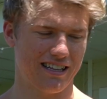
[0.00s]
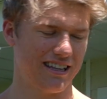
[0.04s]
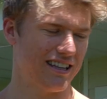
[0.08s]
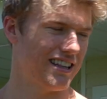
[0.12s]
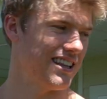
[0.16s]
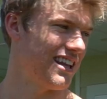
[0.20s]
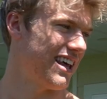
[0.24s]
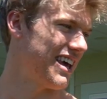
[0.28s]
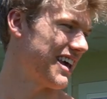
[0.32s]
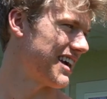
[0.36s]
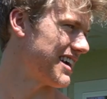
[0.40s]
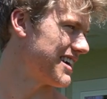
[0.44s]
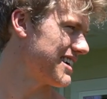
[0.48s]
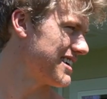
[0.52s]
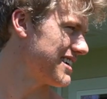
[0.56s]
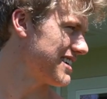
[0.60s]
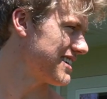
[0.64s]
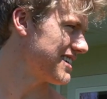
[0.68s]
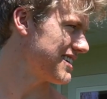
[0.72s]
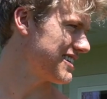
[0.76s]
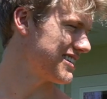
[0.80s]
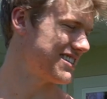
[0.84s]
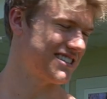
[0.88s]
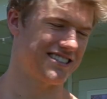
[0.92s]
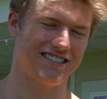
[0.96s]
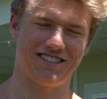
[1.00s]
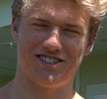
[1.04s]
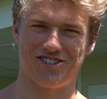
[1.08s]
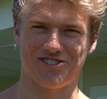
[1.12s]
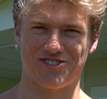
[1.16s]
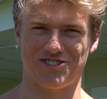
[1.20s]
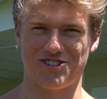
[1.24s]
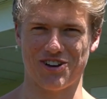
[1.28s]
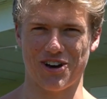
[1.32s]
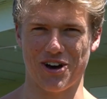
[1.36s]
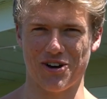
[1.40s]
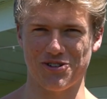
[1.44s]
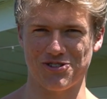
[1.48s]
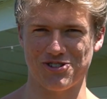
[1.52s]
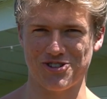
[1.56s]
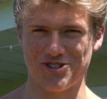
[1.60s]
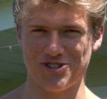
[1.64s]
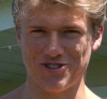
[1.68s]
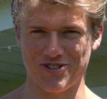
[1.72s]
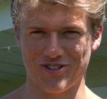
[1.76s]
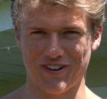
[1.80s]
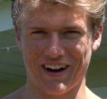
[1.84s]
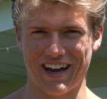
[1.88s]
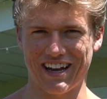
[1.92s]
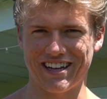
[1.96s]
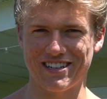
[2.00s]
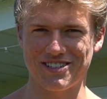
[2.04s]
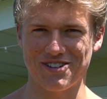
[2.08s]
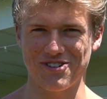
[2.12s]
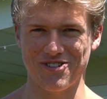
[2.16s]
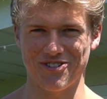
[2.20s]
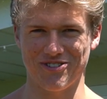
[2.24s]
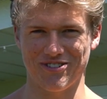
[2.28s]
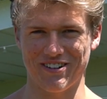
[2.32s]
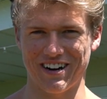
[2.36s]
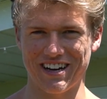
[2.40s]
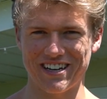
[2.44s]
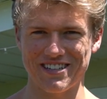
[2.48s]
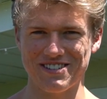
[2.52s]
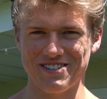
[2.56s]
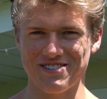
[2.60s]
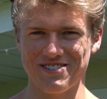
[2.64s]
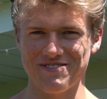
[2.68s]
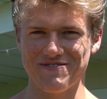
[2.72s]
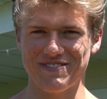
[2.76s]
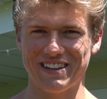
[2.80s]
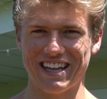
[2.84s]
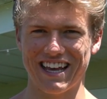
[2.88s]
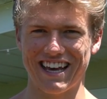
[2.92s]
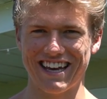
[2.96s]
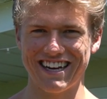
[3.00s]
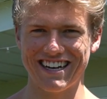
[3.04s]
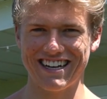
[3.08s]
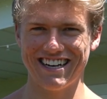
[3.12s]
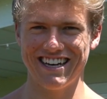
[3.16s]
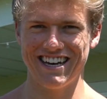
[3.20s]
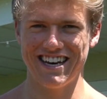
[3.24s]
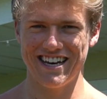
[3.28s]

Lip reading: like just to go straight to a razor blade,